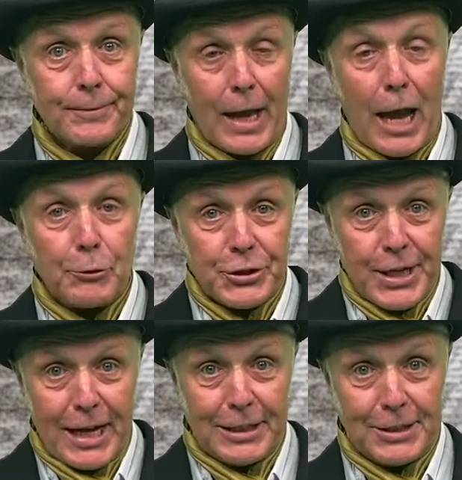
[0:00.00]
I was the
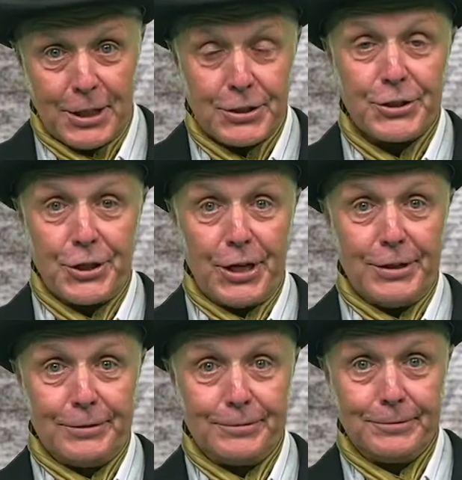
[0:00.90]
eldest son
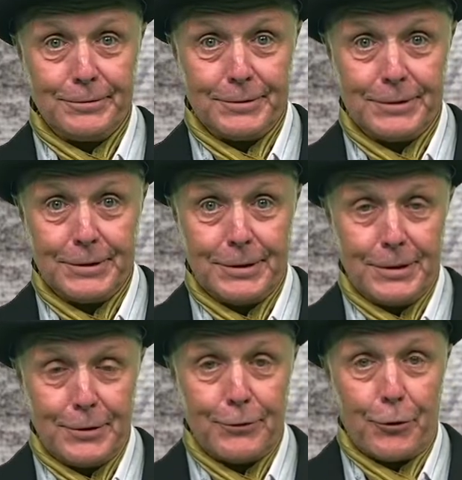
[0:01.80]

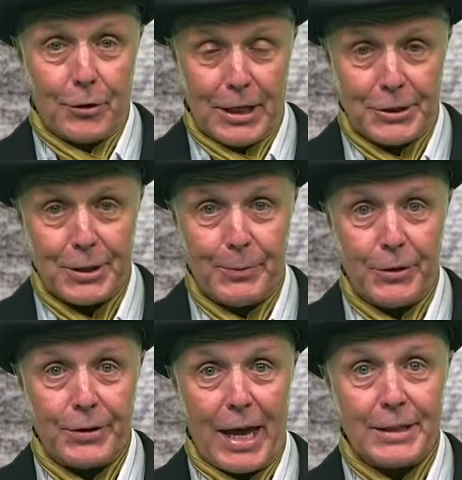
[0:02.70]
for
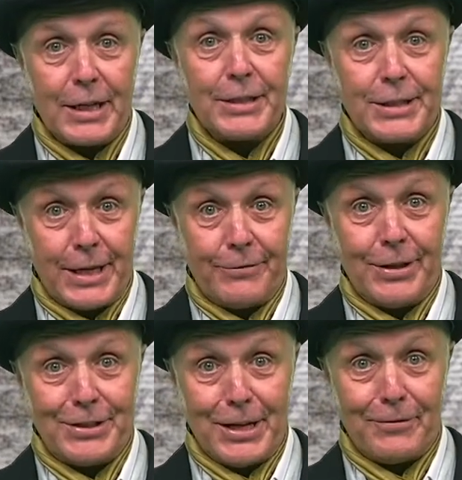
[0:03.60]
Elizabeth and
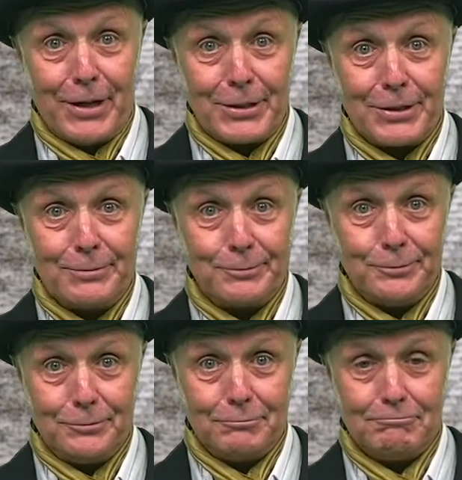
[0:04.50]
David Davies.
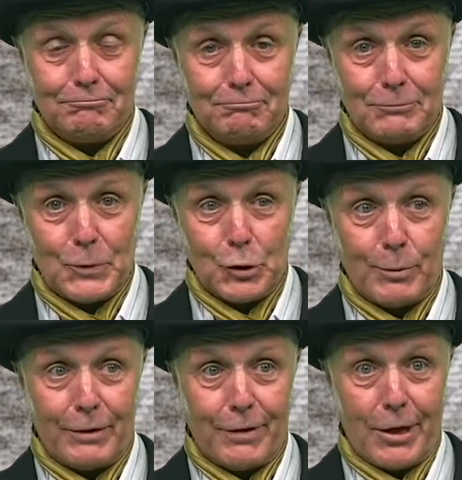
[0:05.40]
So
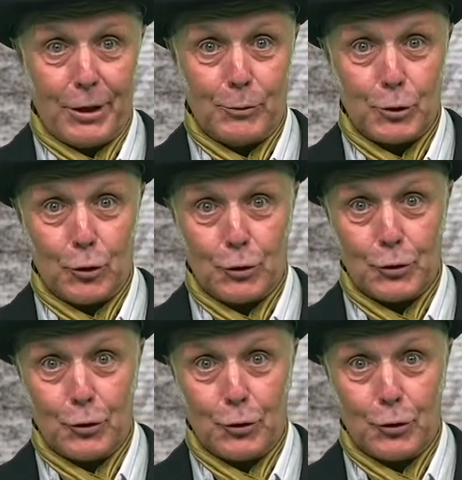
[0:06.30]
my father was also